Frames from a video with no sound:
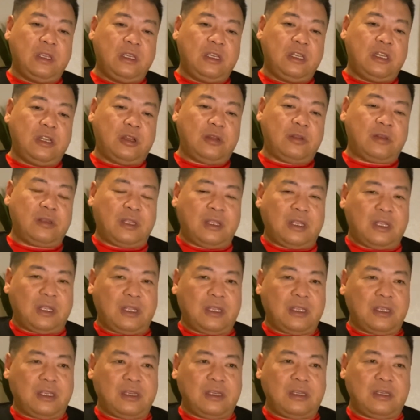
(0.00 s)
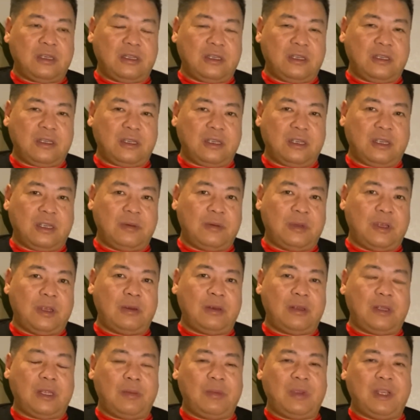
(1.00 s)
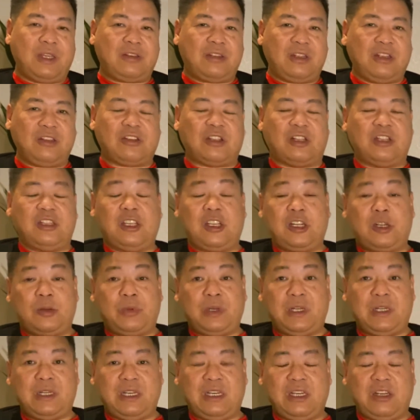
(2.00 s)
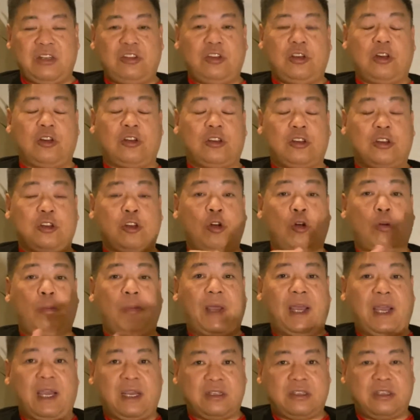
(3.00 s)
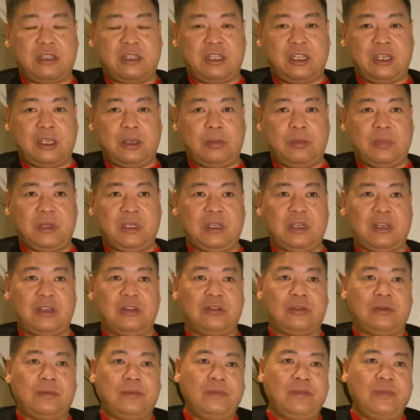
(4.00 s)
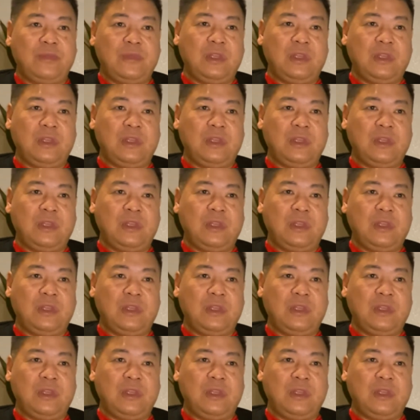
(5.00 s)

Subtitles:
it makes things a little bit easier to go back to them, because